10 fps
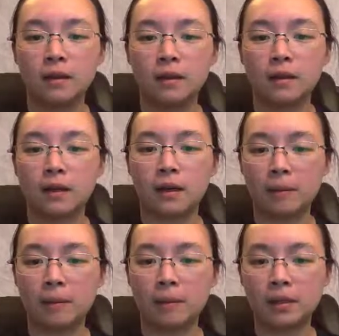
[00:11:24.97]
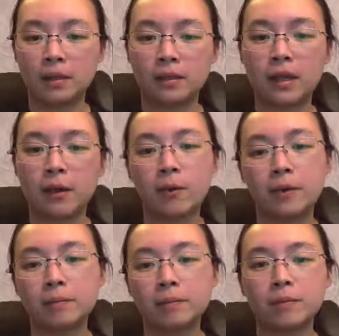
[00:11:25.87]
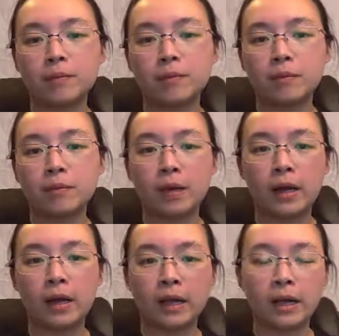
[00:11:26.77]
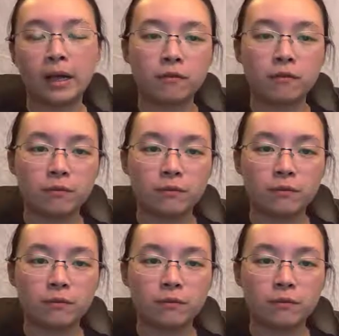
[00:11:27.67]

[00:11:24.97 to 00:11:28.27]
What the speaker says: Now, I kind of